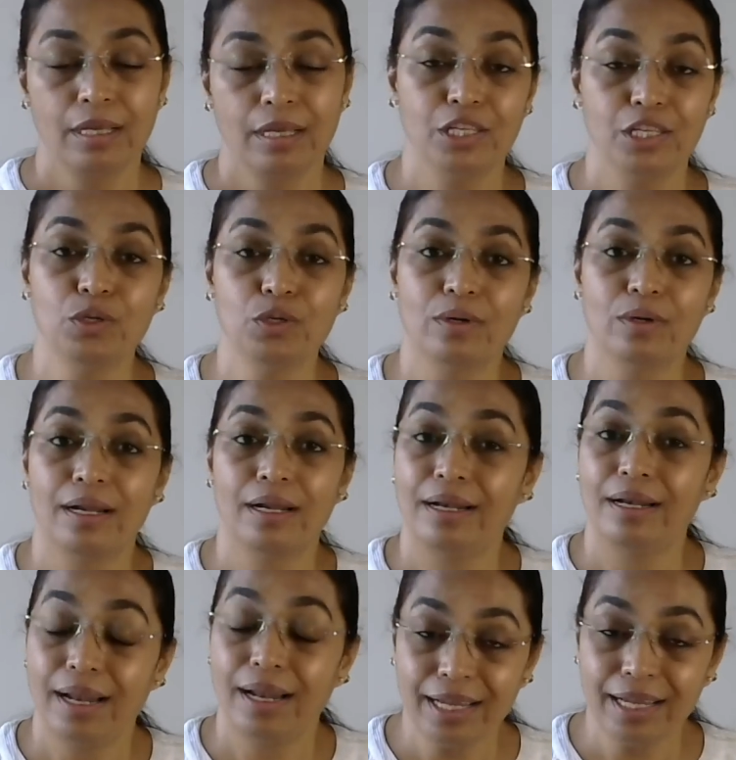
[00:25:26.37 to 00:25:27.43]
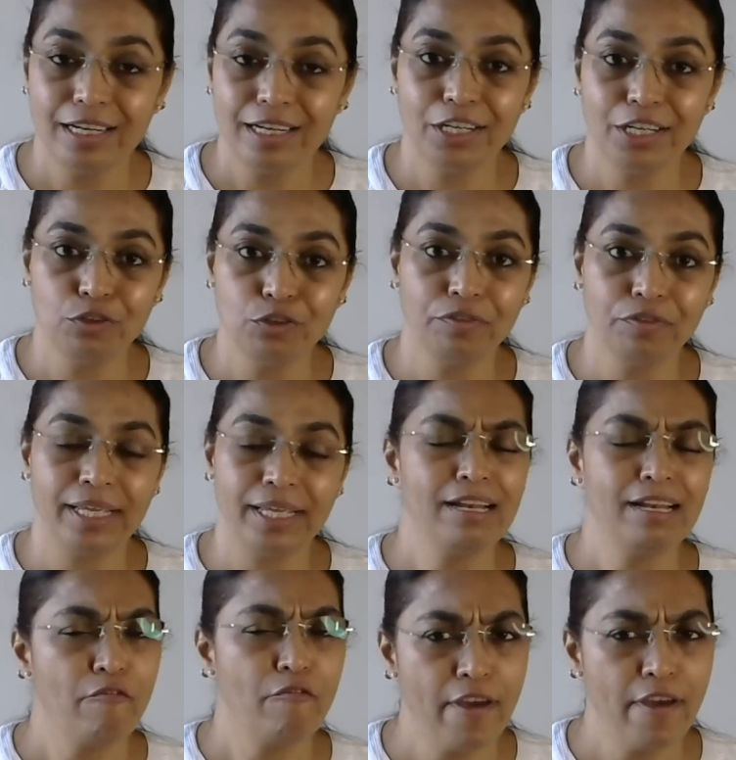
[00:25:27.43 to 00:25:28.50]
You are likely to
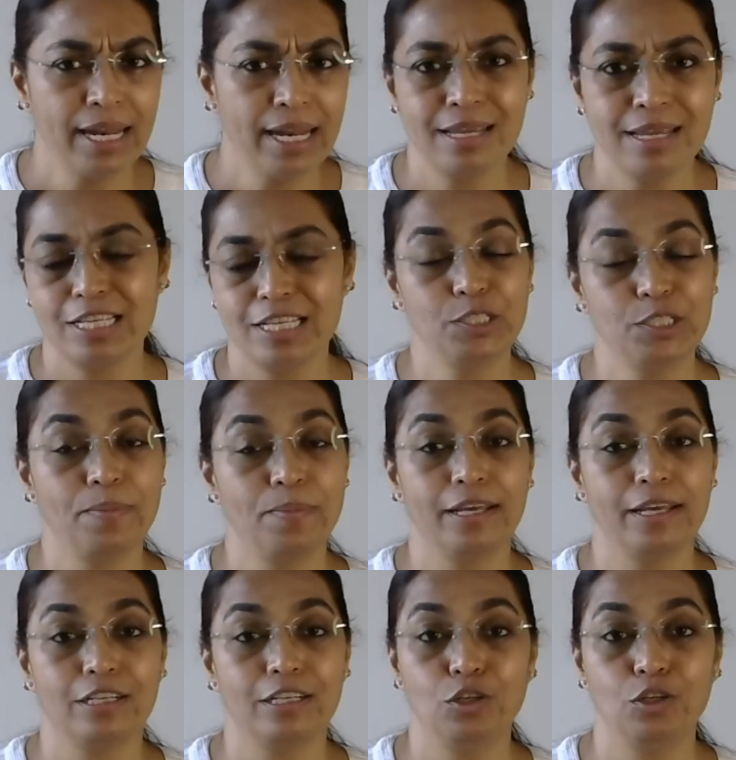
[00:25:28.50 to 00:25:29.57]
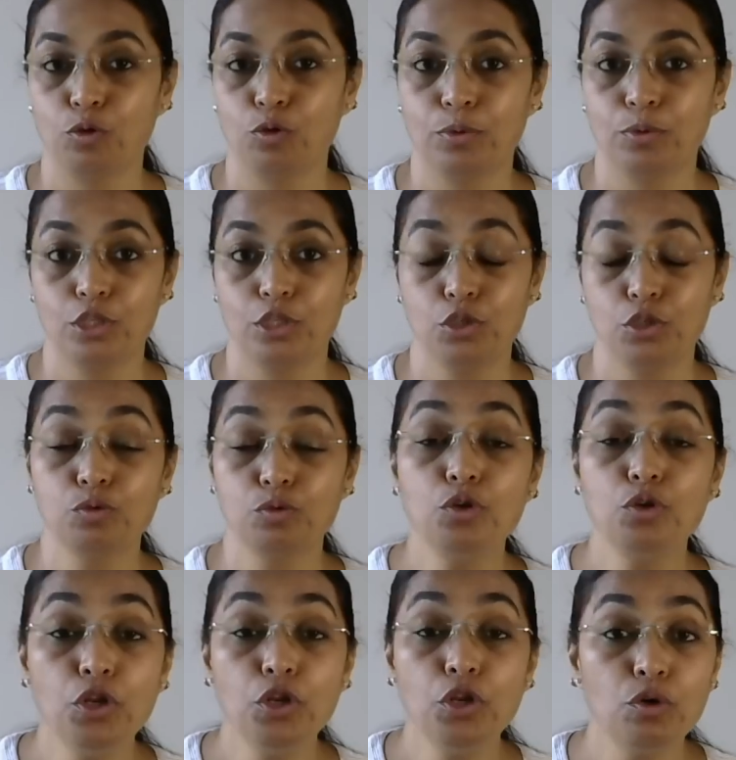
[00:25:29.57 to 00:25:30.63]
feel very inspired to pursue
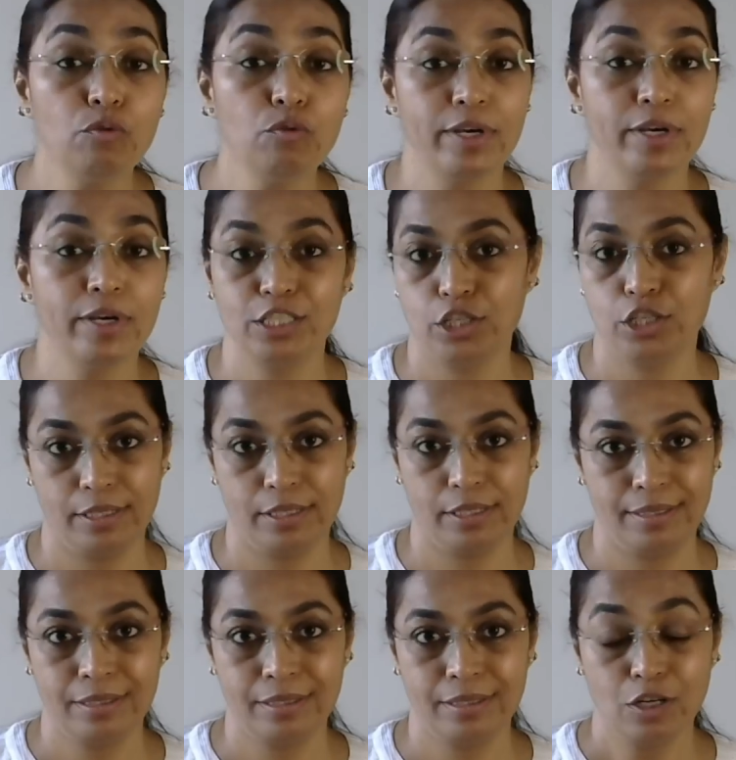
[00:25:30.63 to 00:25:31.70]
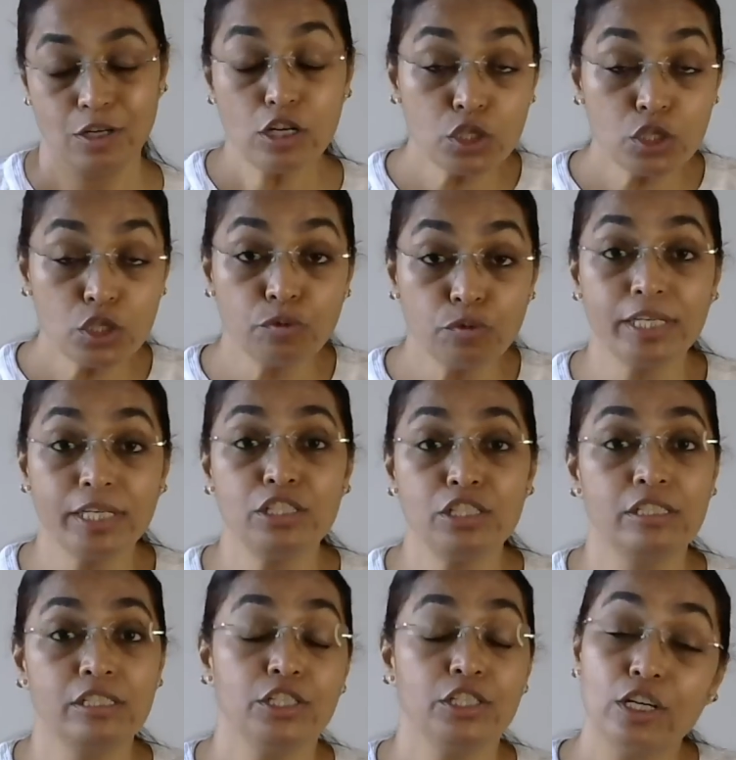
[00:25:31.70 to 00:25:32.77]
new ventures or
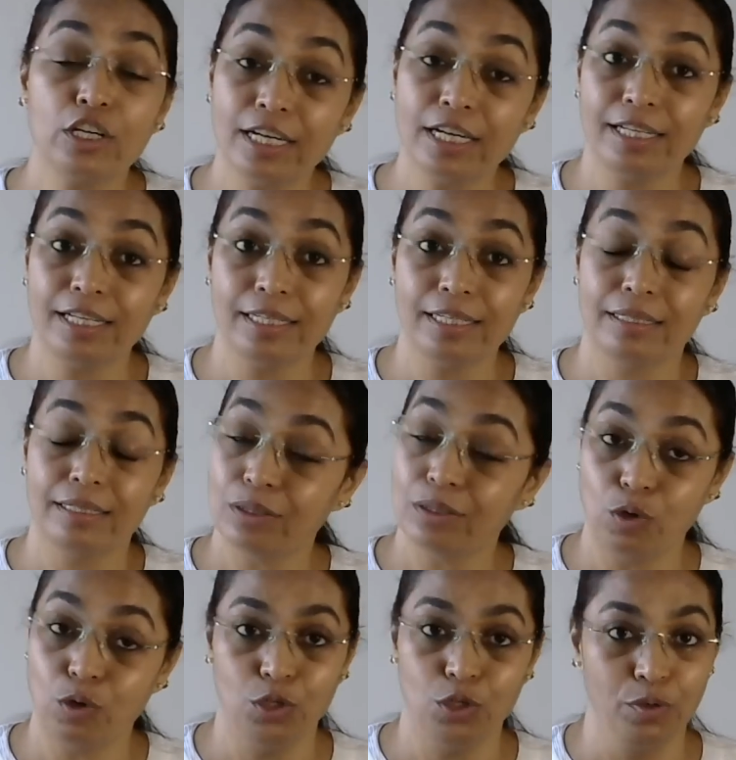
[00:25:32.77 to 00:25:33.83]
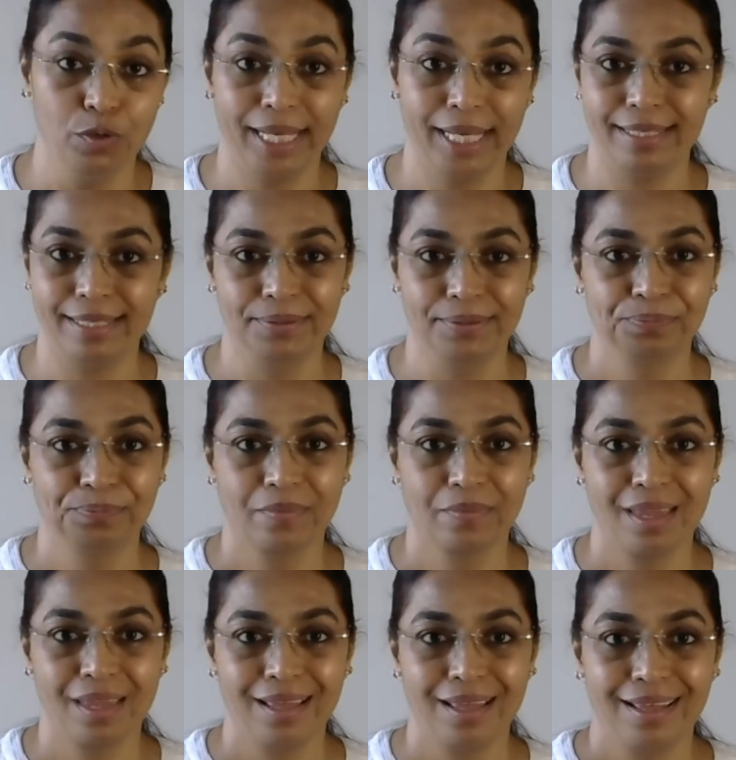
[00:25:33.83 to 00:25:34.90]
switch your career altogether.
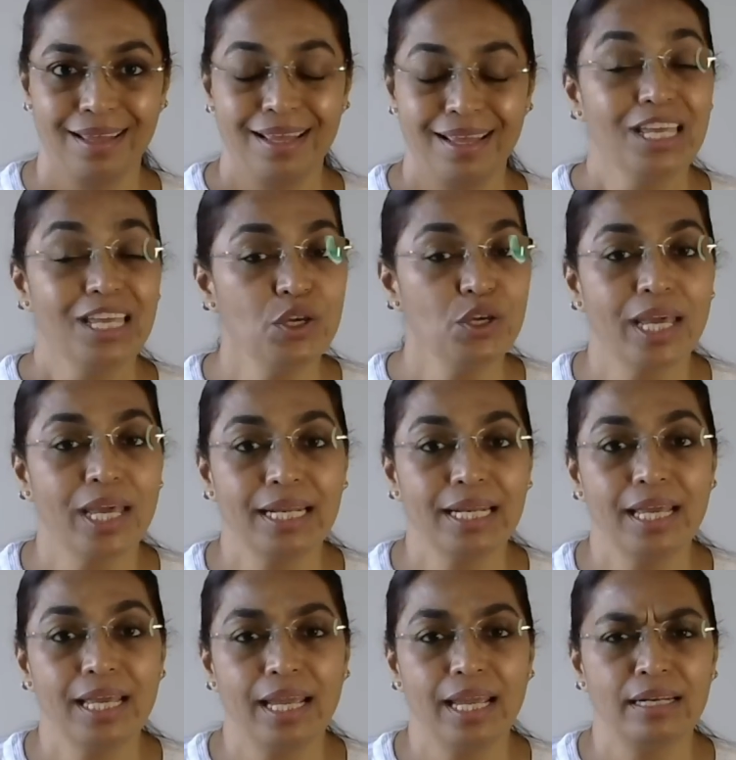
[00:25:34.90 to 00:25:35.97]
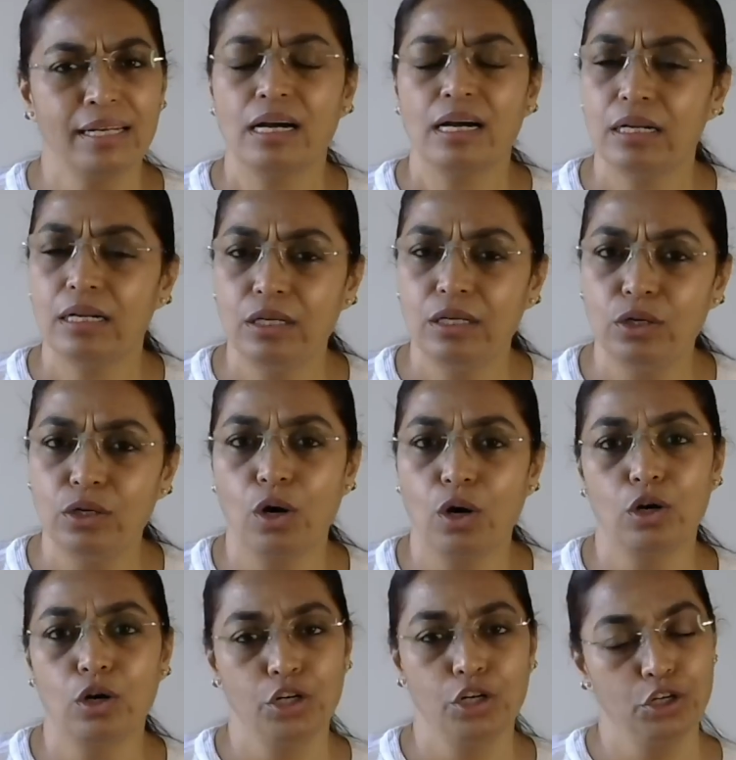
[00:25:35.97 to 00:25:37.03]
You can gain a
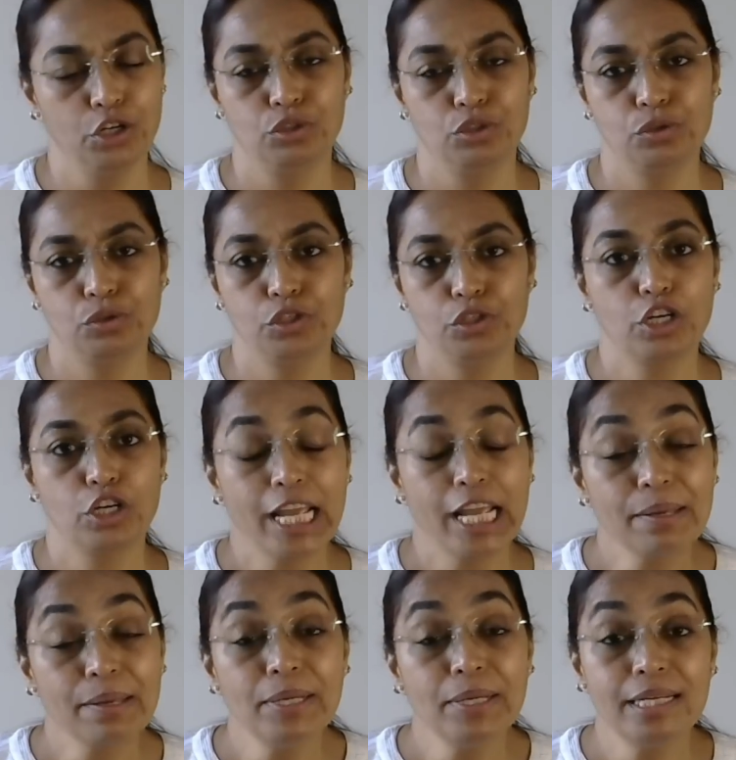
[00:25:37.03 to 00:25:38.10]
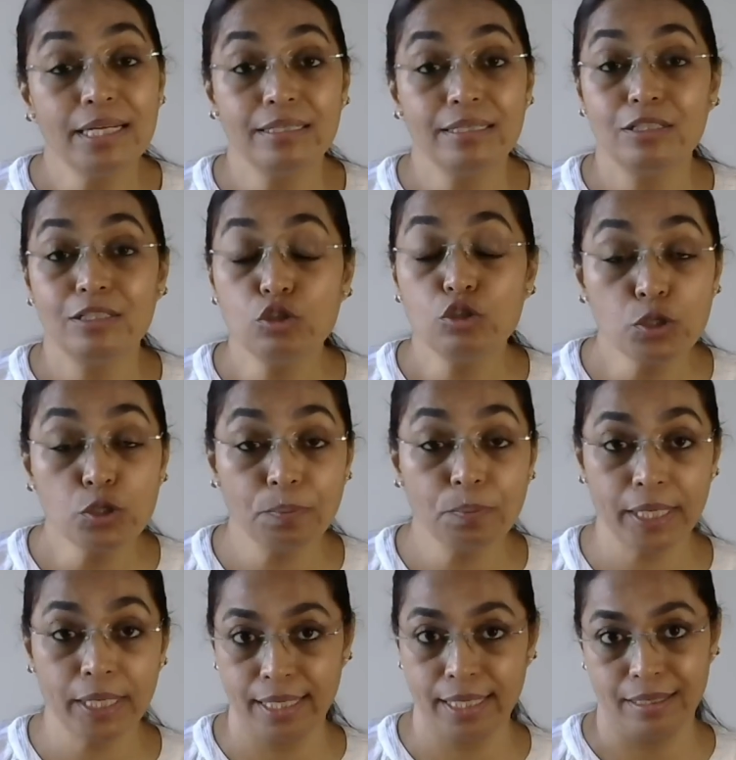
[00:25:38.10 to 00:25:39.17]
lot due to your ability to
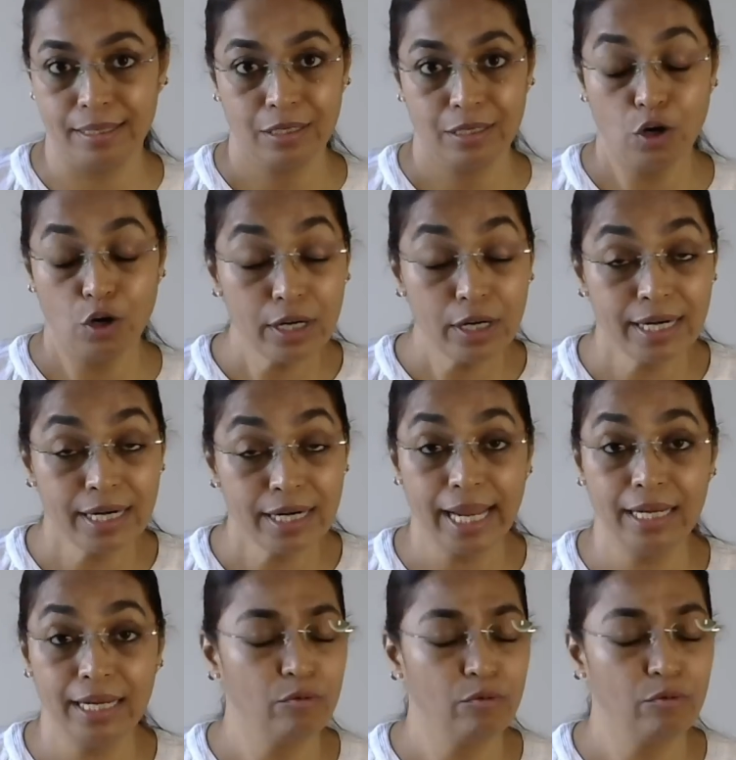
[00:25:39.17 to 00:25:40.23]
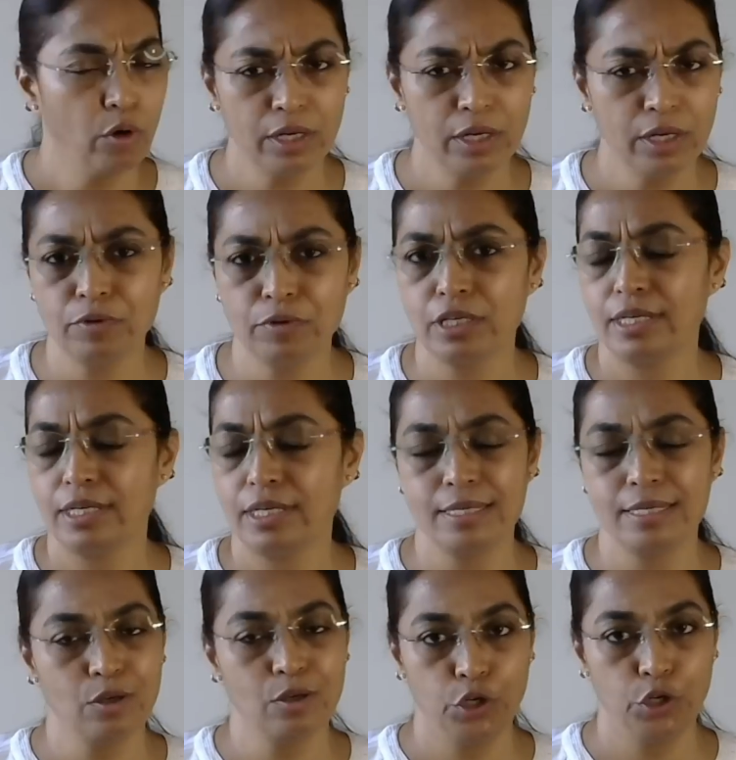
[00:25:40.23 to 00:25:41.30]
speak or write whatever
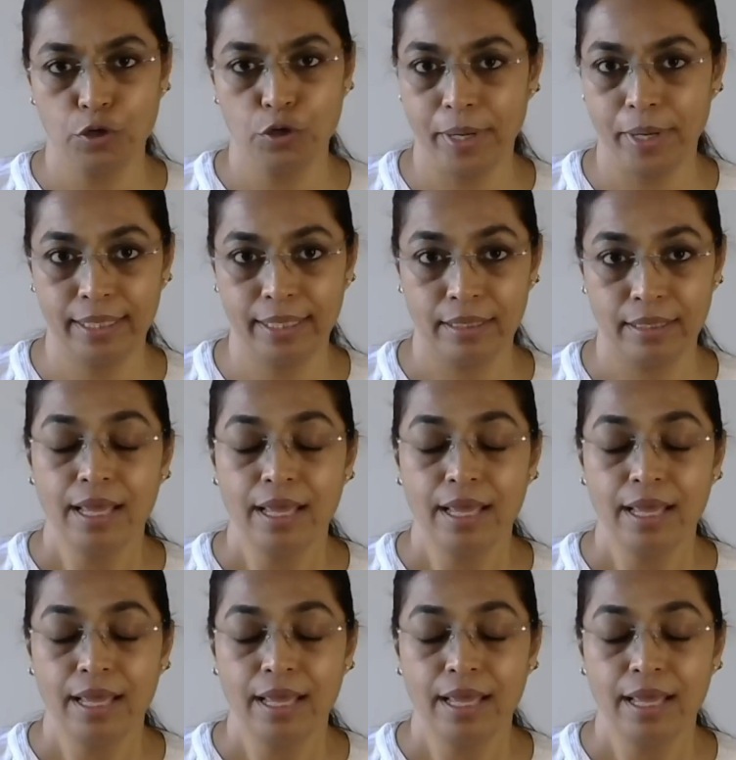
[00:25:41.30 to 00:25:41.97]
is on your mind,